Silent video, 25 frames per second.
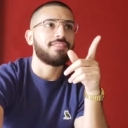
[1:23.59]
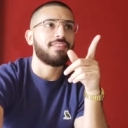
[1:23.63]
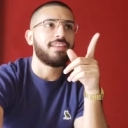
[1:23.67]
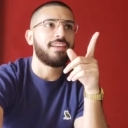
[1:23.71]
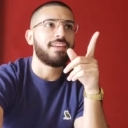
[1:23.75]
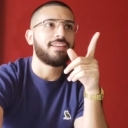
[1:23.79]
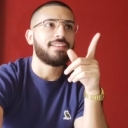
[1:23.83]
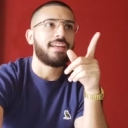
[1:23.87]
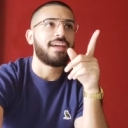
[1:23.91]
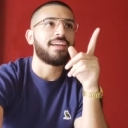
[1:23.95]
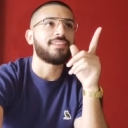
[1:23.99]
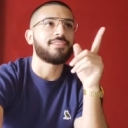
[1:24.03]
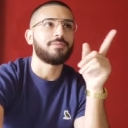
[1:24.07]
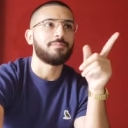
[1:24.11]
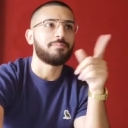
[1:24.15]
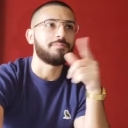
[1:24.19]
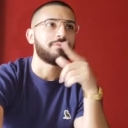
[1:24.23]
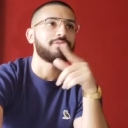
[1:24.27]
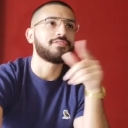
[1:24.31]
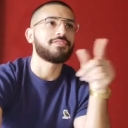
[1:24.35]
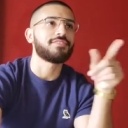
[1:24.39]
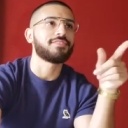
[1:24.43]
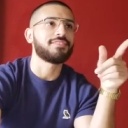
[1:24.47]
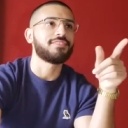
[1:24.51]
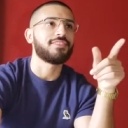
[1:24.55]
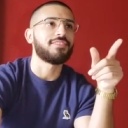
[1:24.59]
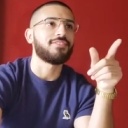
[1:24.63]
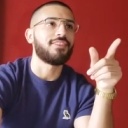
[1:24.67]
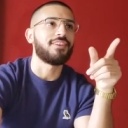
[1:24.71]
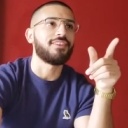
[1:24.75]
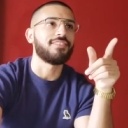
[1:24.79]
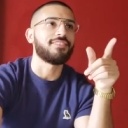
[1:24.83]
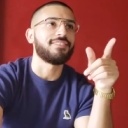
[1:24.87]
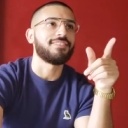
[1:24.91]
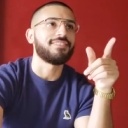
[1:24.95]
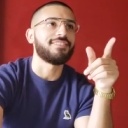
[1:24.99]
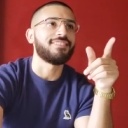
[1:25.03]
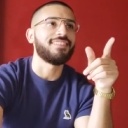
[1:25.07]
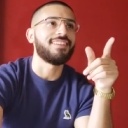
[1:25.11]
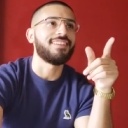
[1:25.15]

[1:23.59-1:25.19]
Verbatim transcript: and had to bullshit around it. Because